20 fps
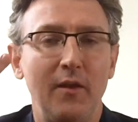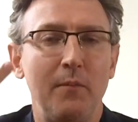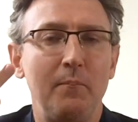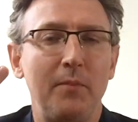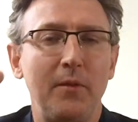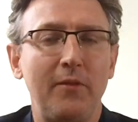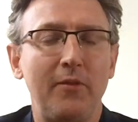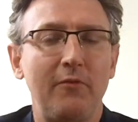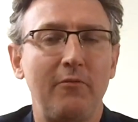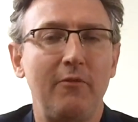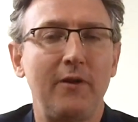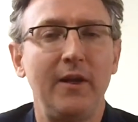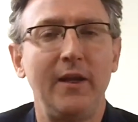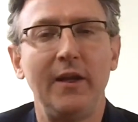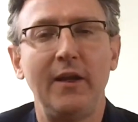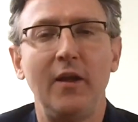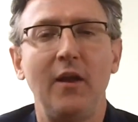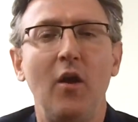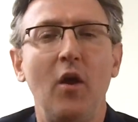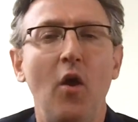Number
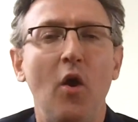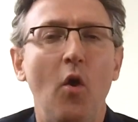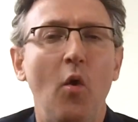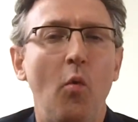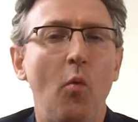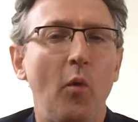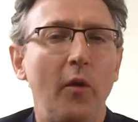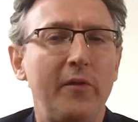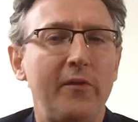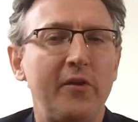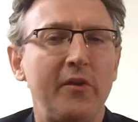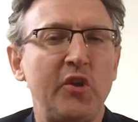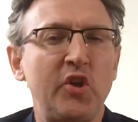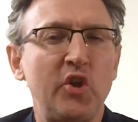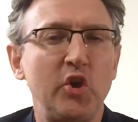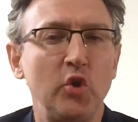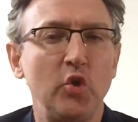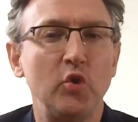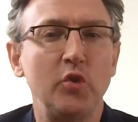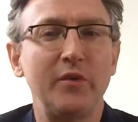three, watch a
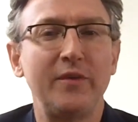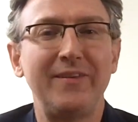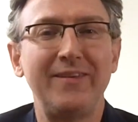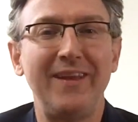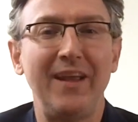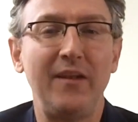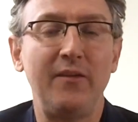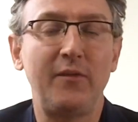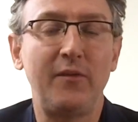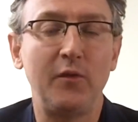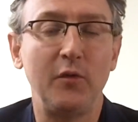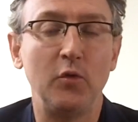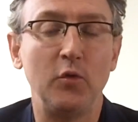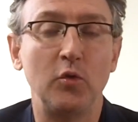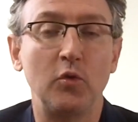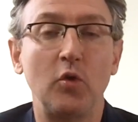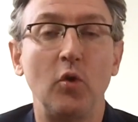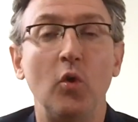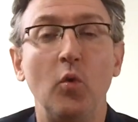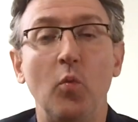short TED
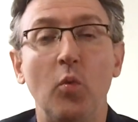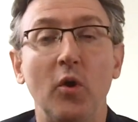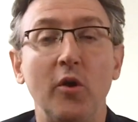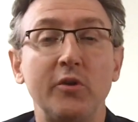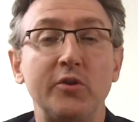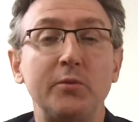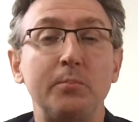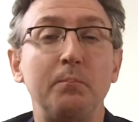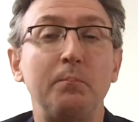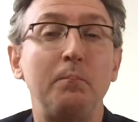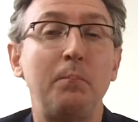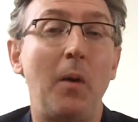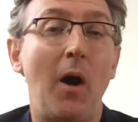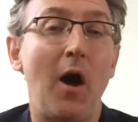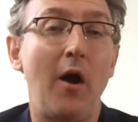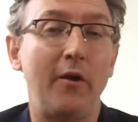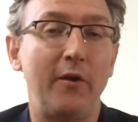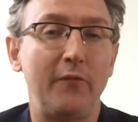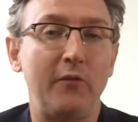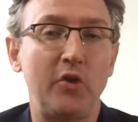talk or watch
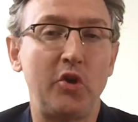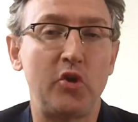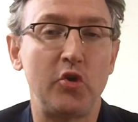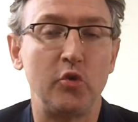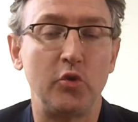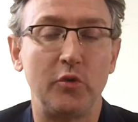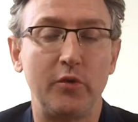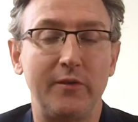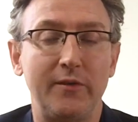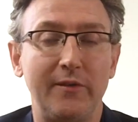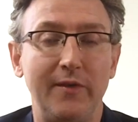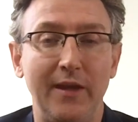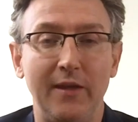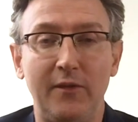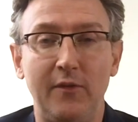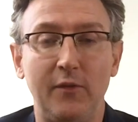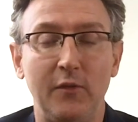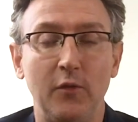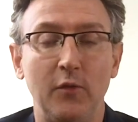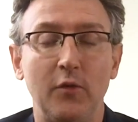part of a short
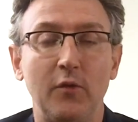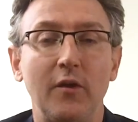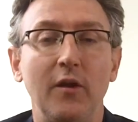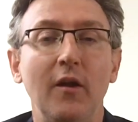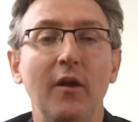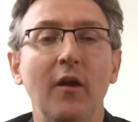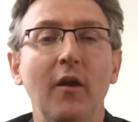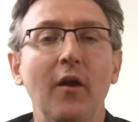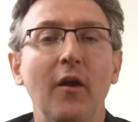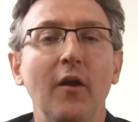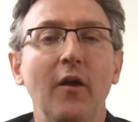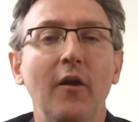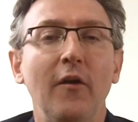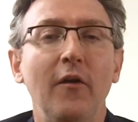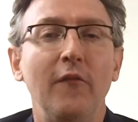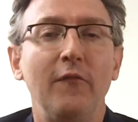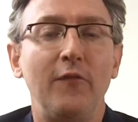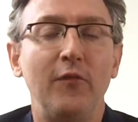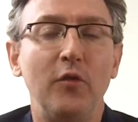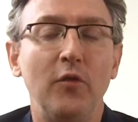TED talk
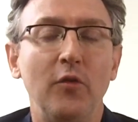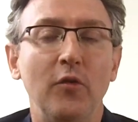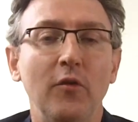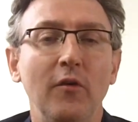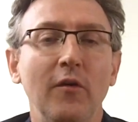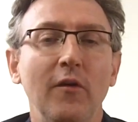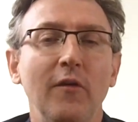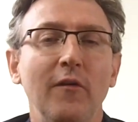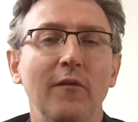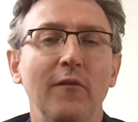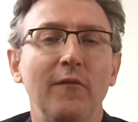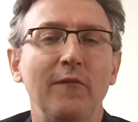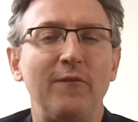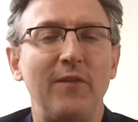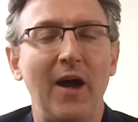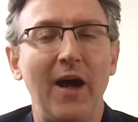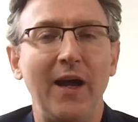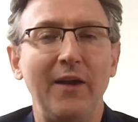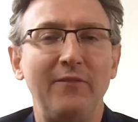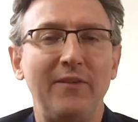for
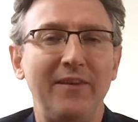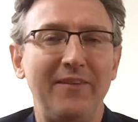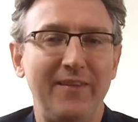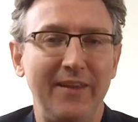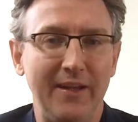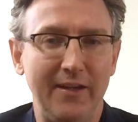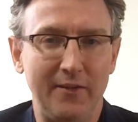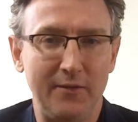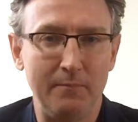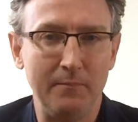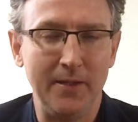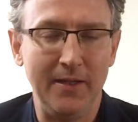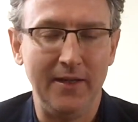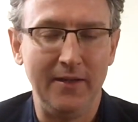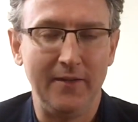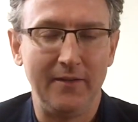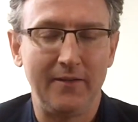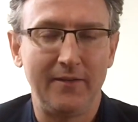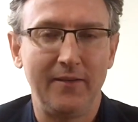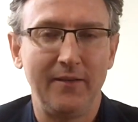five to six
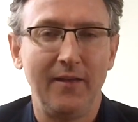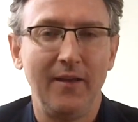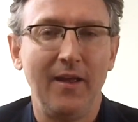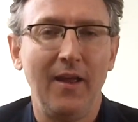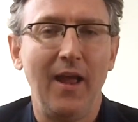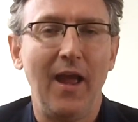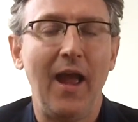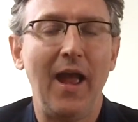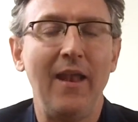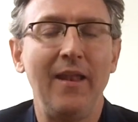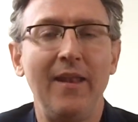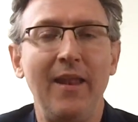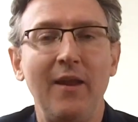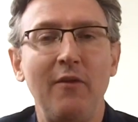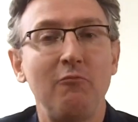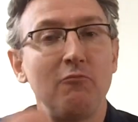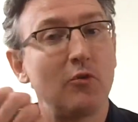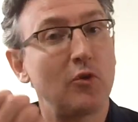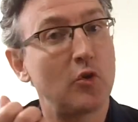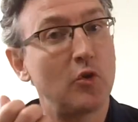minutes and
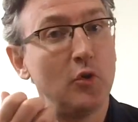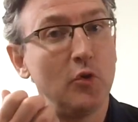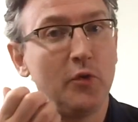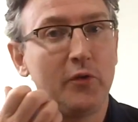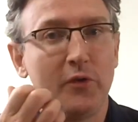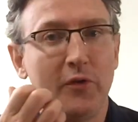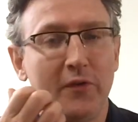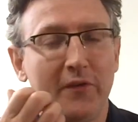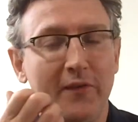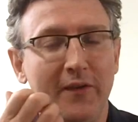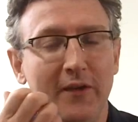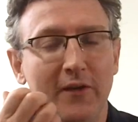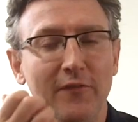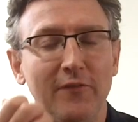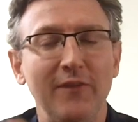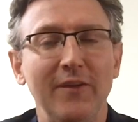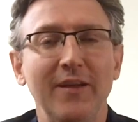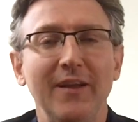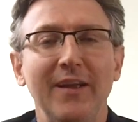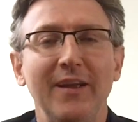then record
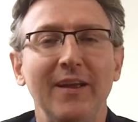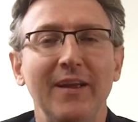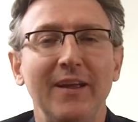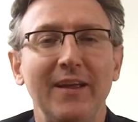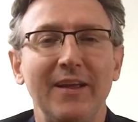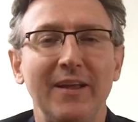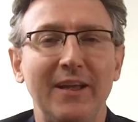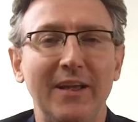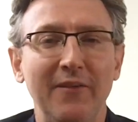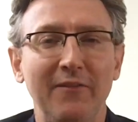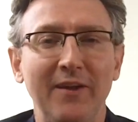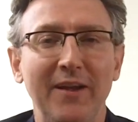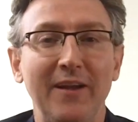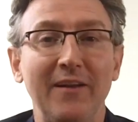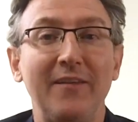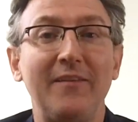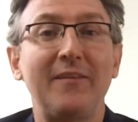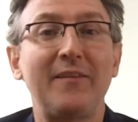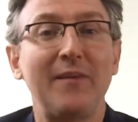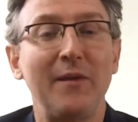yourself
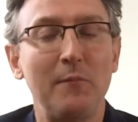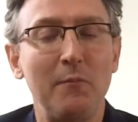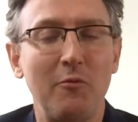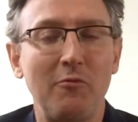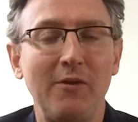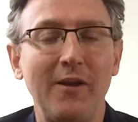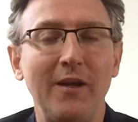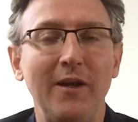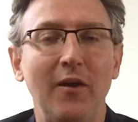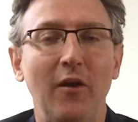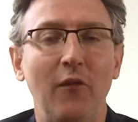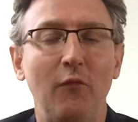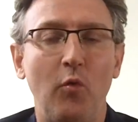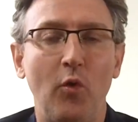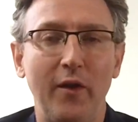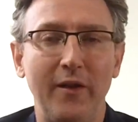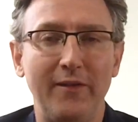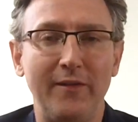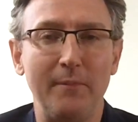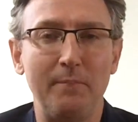giving a summary
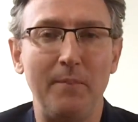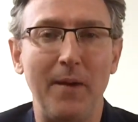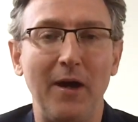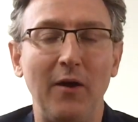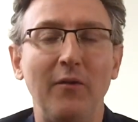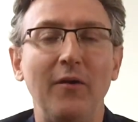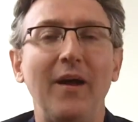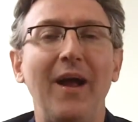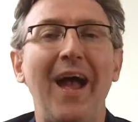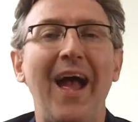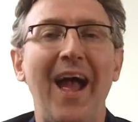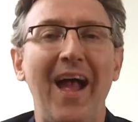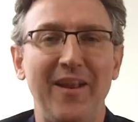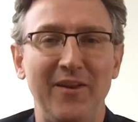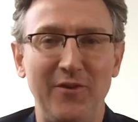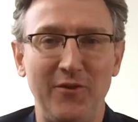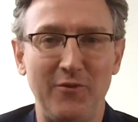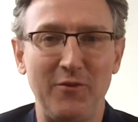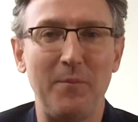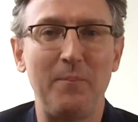of what it's about
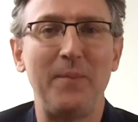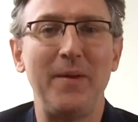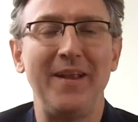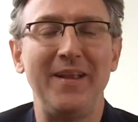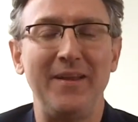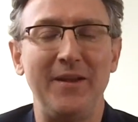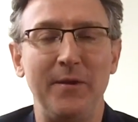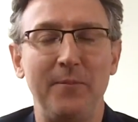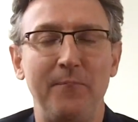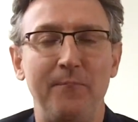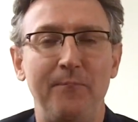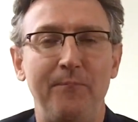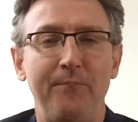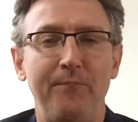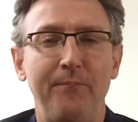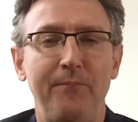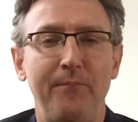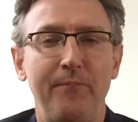and your opinion.